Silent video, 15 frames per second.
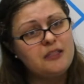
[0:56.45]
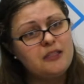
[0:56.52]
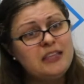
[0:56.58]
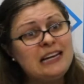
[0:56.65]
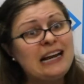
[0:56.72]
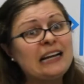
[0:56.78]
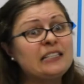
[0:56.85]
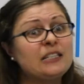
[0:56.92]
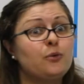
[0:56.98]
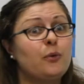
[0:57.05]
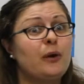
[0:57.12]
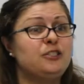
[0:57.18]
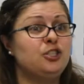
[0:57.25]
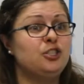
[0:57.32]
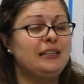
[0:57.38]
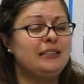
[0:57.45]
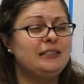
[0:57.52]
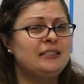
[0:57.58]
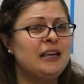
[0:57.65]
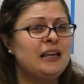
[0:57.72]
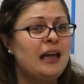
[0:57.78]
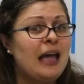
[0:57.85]
The next question
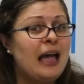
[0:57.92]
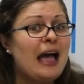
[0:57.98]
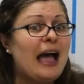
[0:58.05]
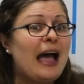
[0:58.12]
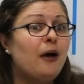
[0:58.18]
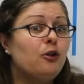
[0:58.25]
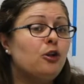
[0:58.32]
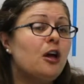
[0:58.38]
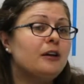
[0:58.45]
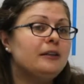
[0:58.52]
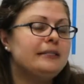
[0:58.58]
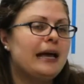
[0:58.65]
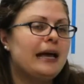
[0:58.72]
is how long